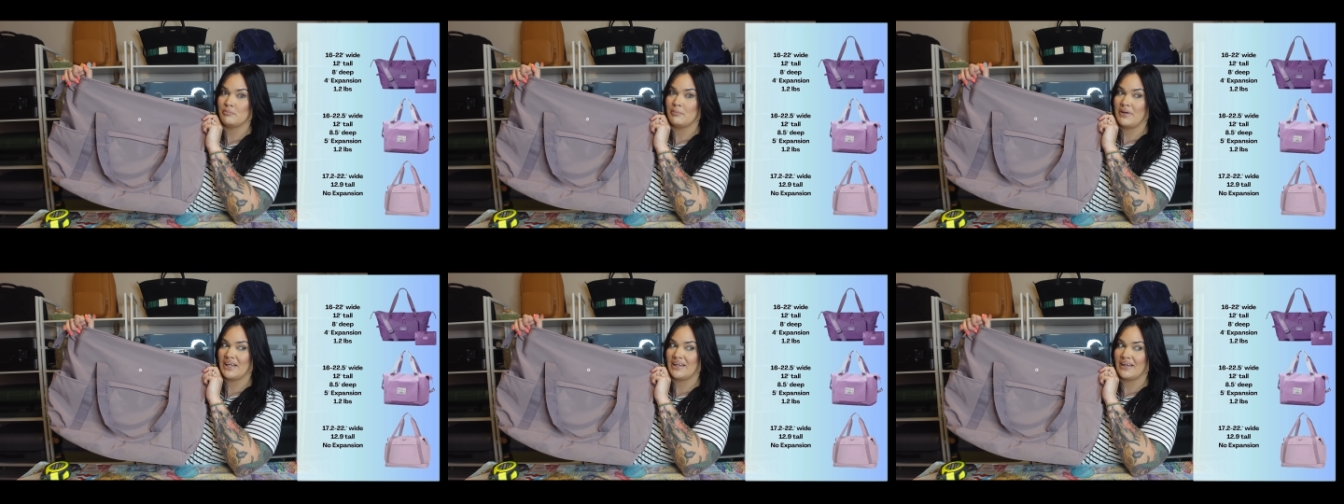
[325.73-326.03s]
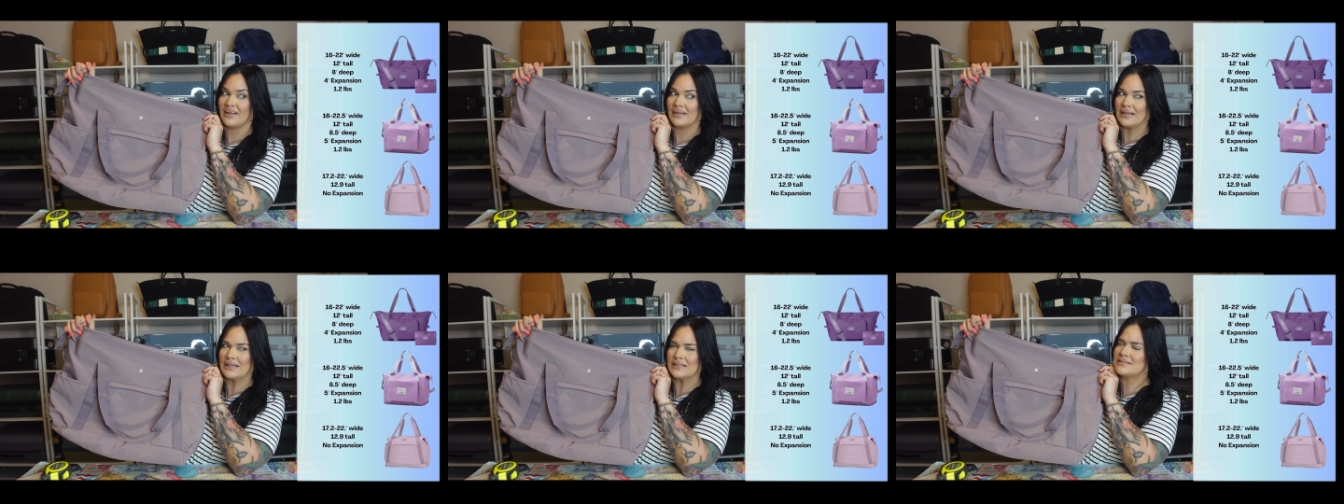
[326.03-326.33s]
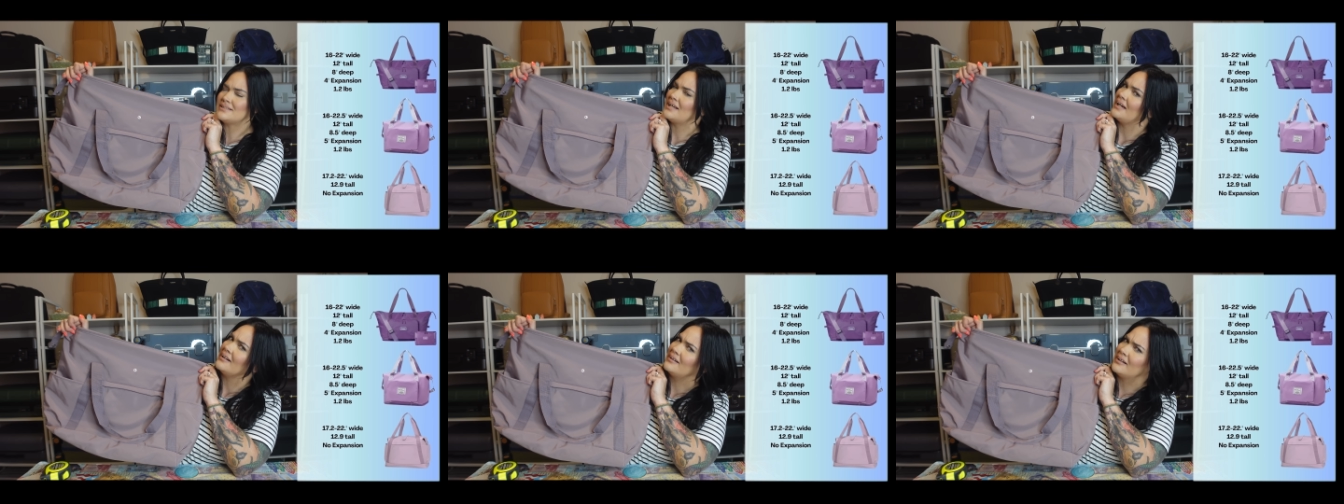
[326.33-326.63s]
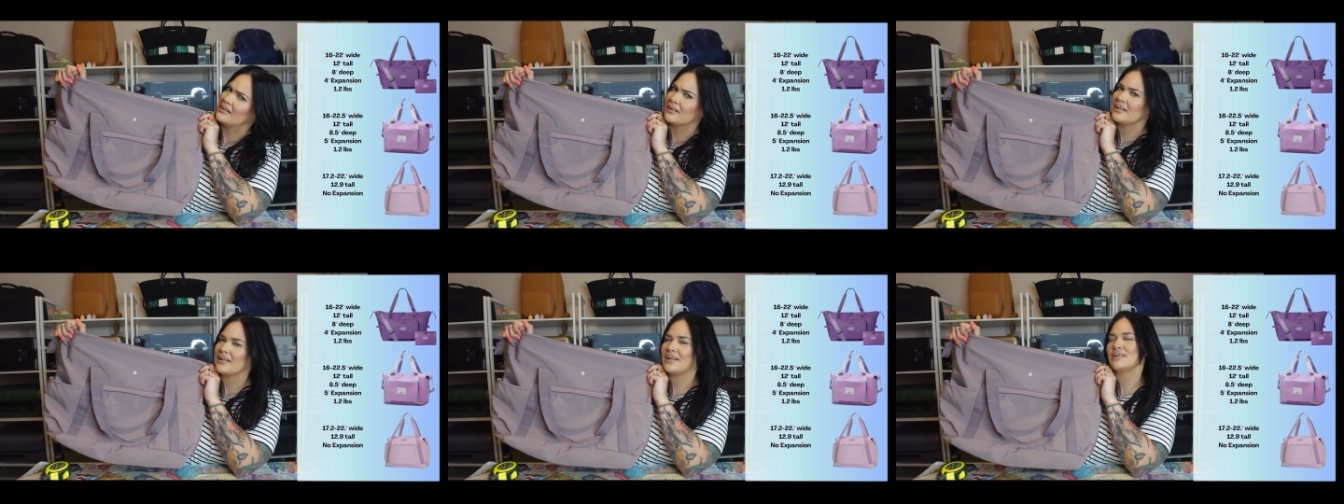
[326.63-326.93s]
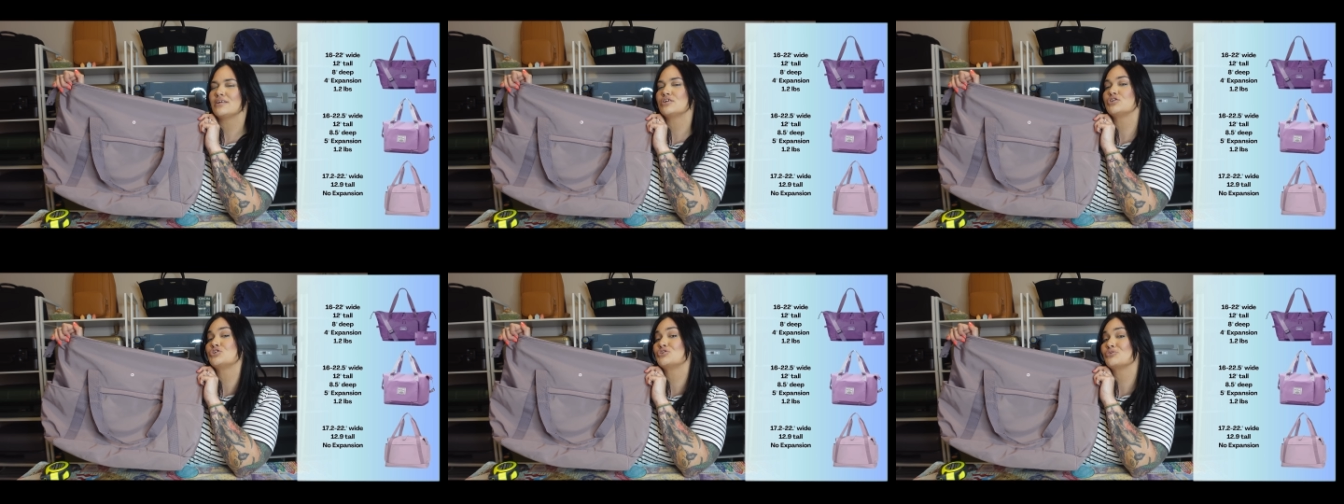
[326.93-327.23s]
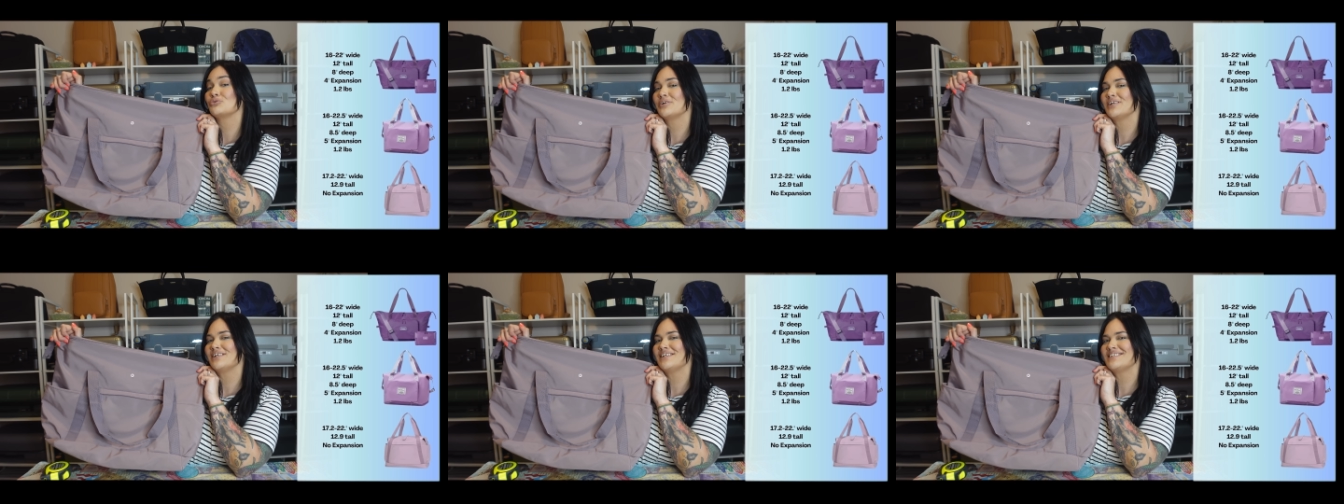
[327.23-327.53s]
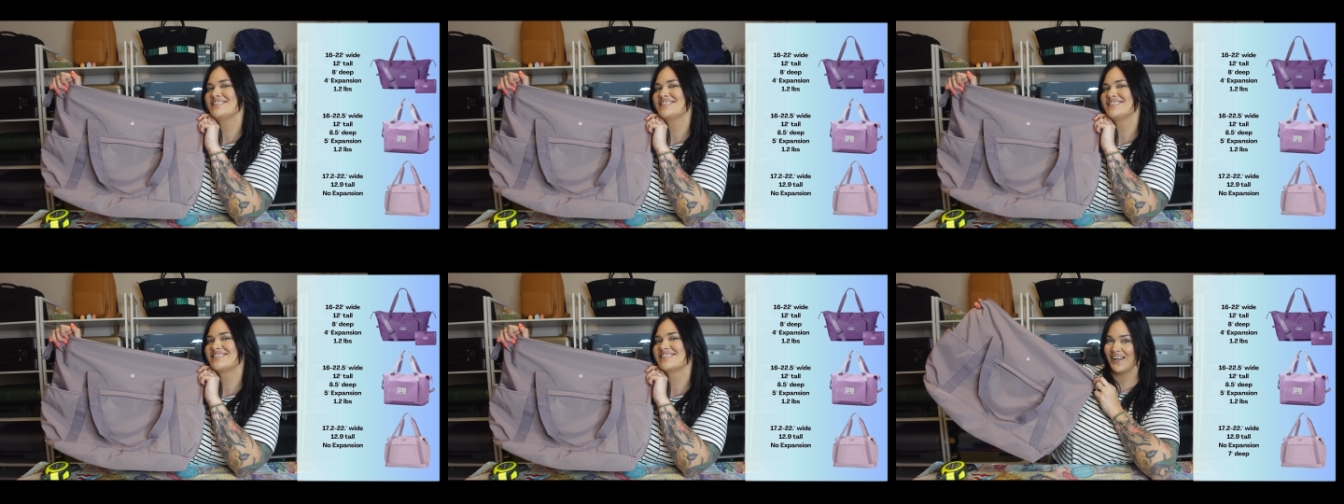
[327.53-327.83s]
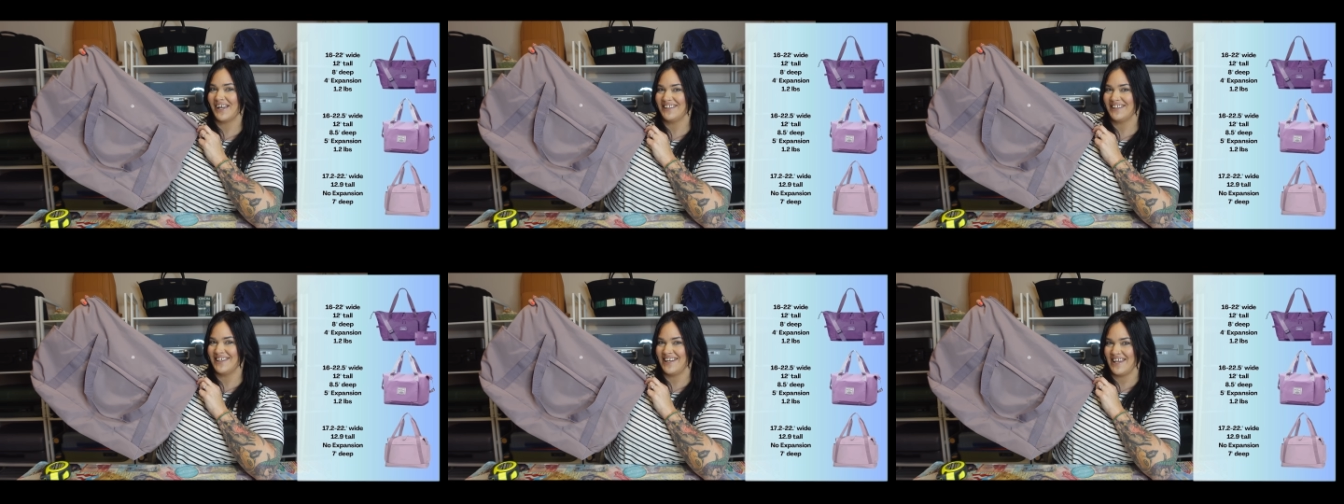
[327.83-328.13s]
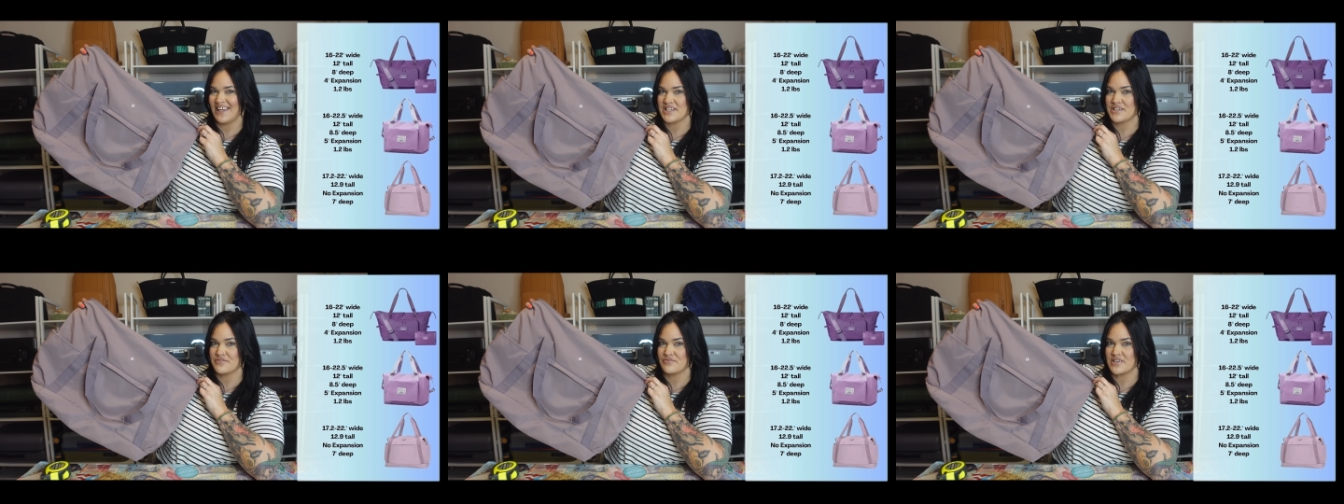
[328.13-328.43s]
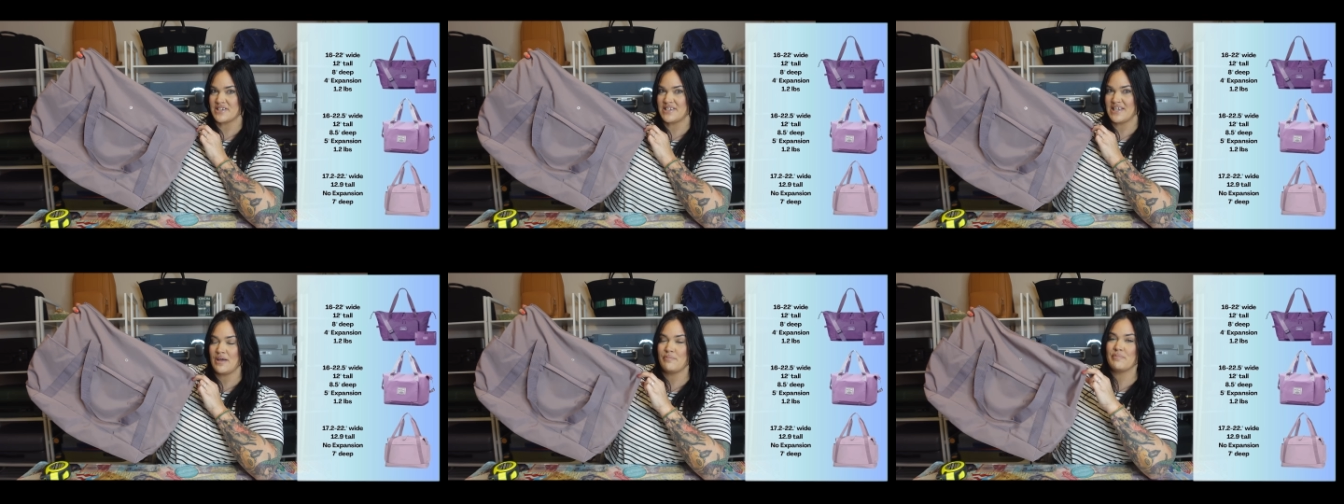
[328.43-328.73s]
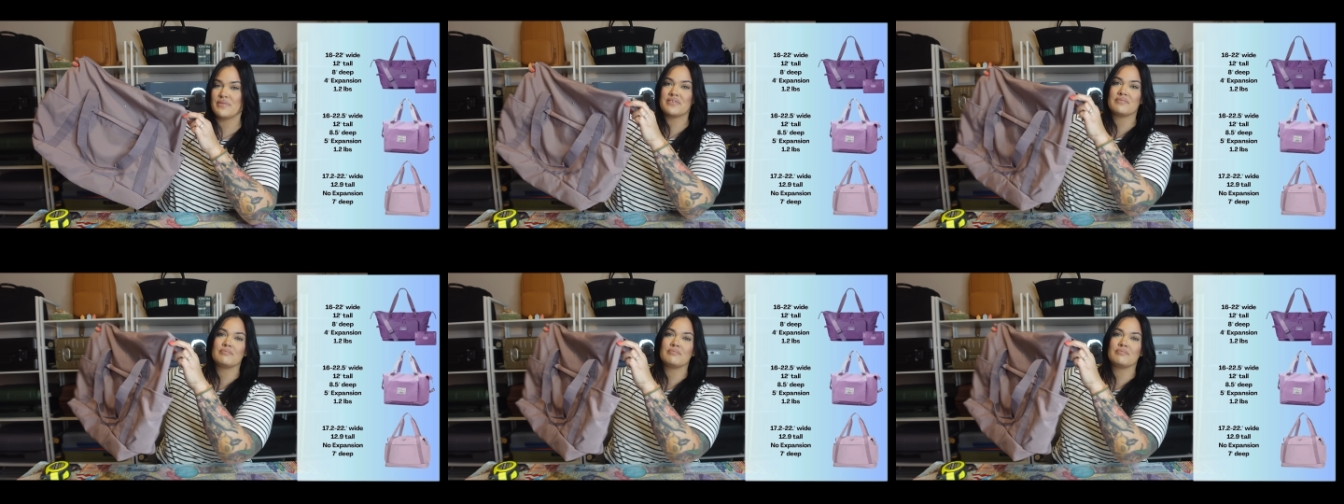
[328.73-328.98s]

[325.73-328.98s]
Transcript: making it technically the shortest. And then as for depth,